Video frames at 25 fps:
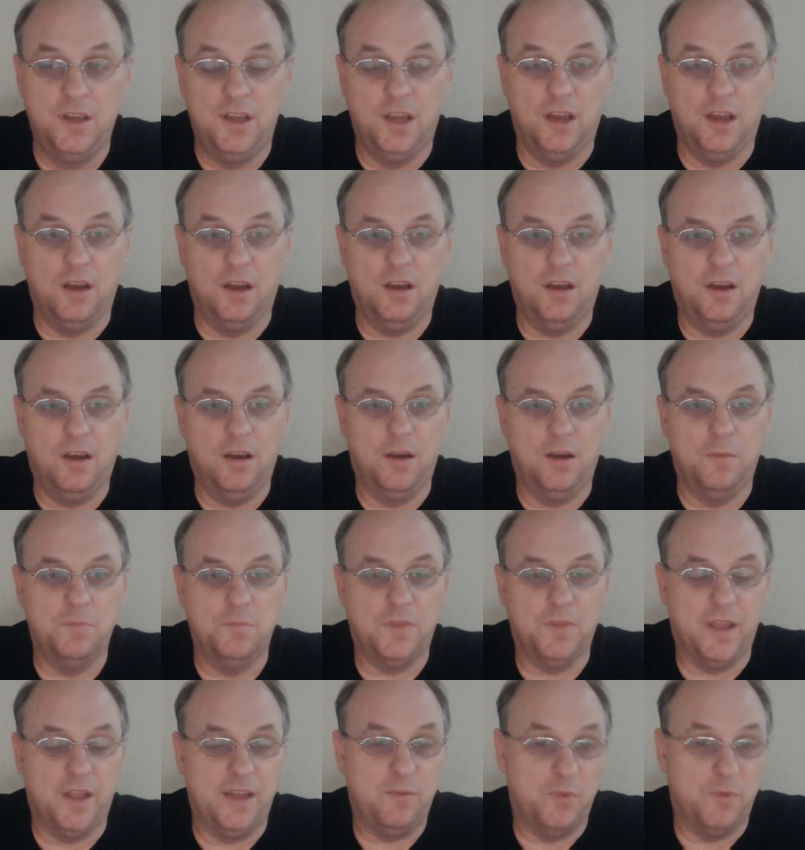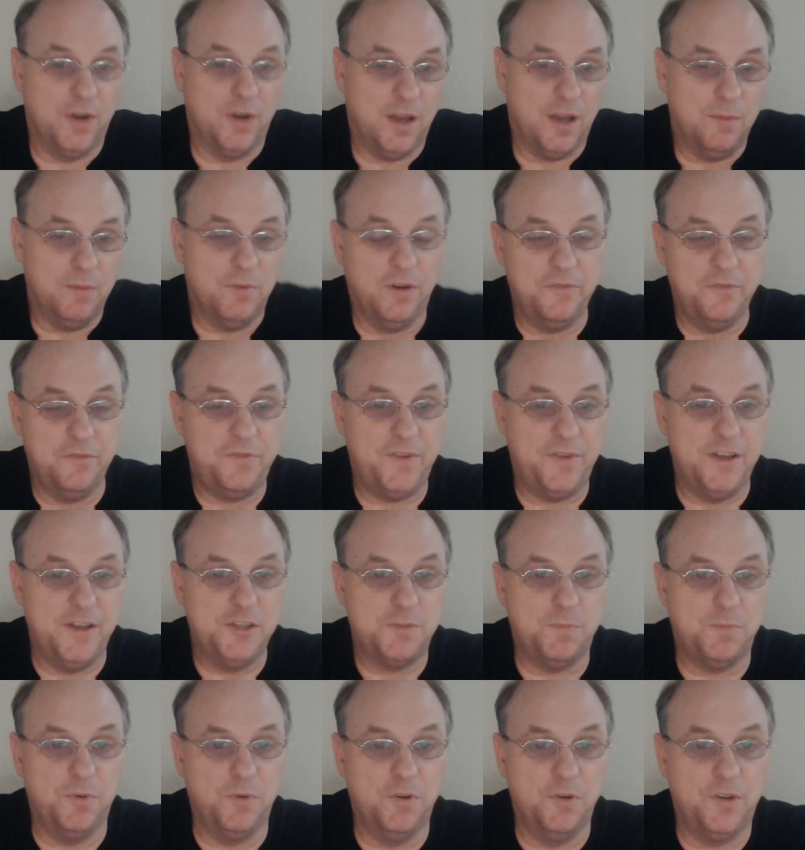Like when I'm on
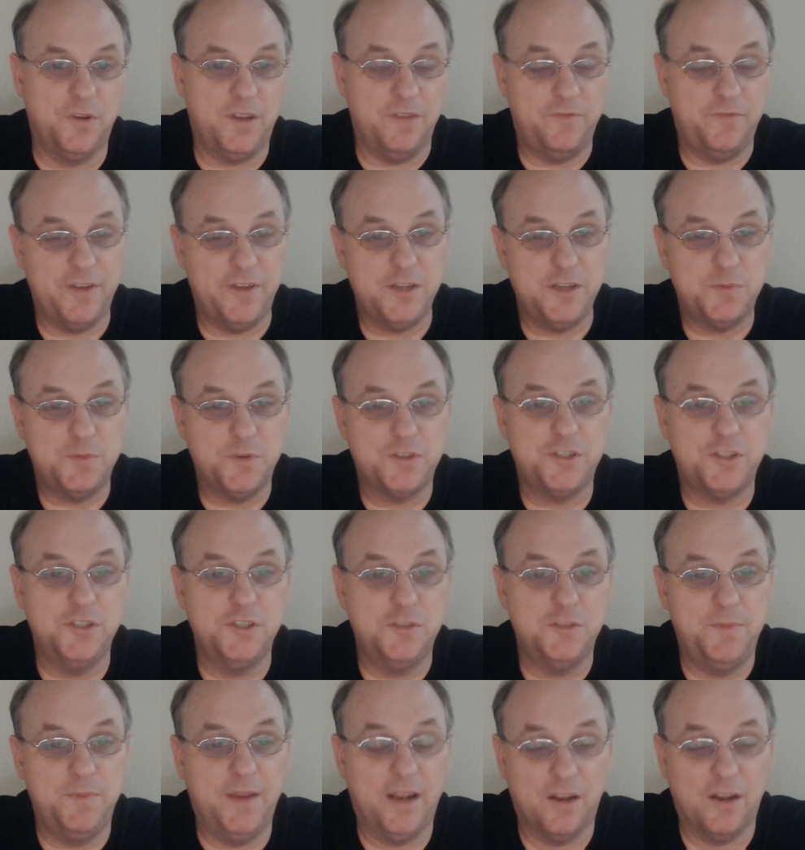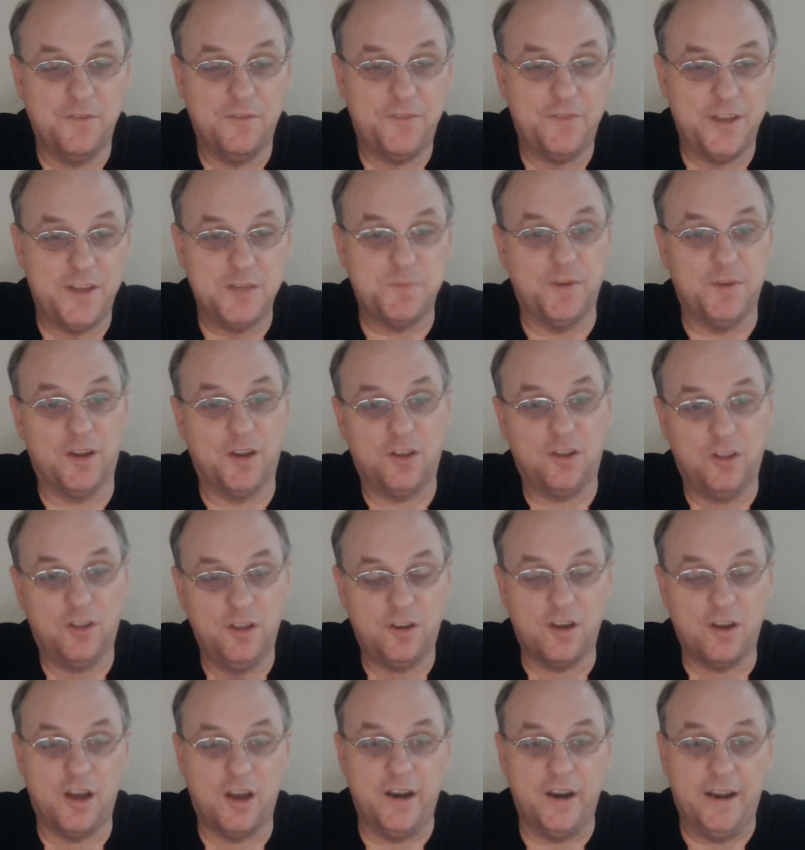Facebook, if Facebook sends me out on Facebook, I click
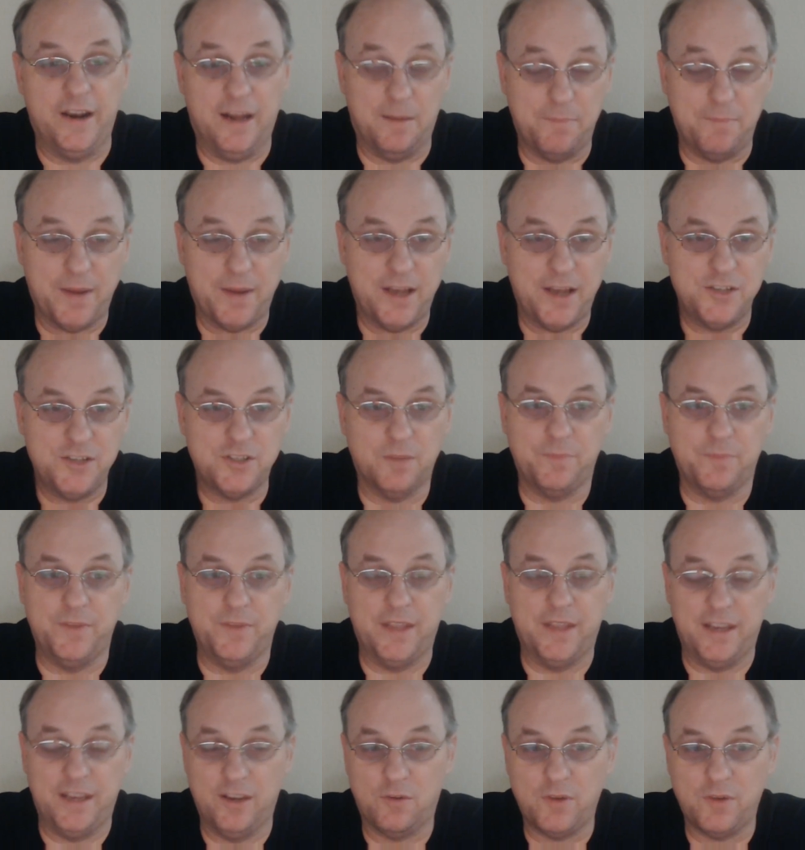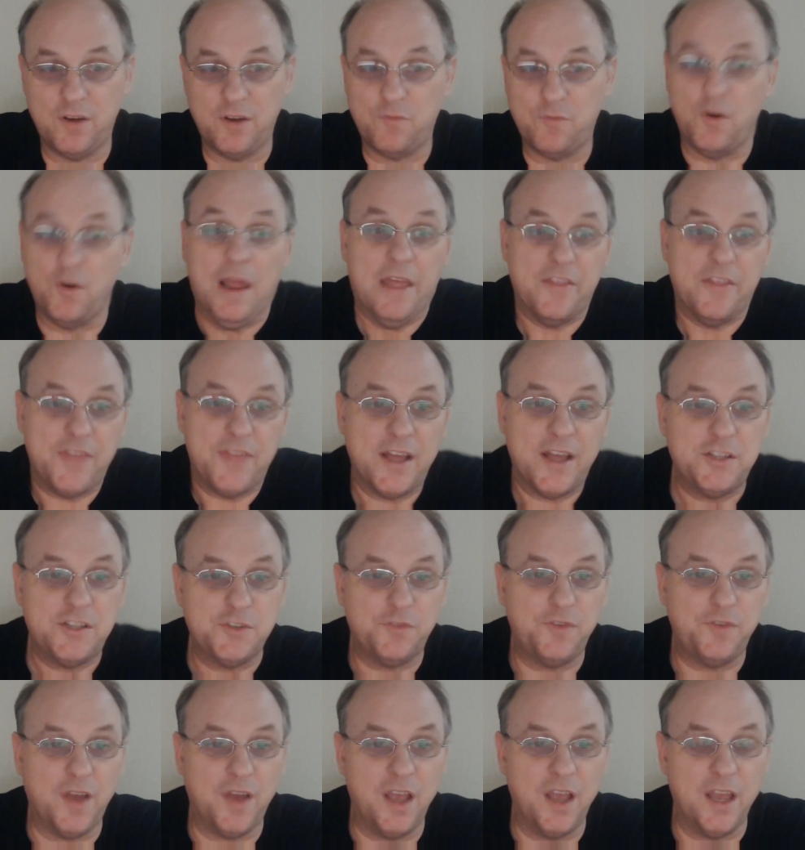on it and I'll buy something they get credit for, that's
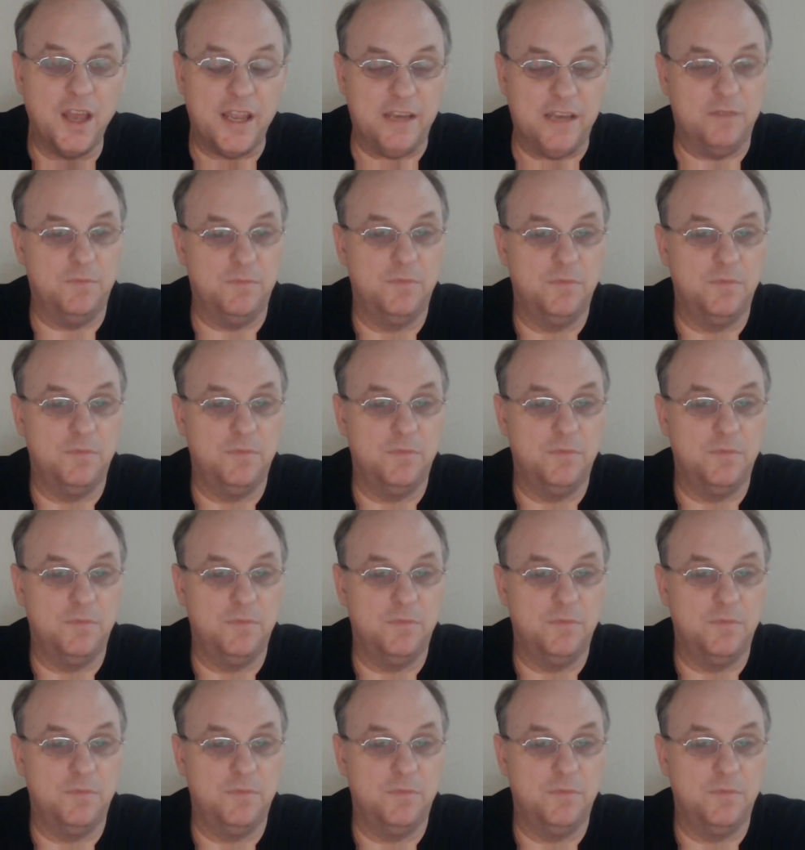fine.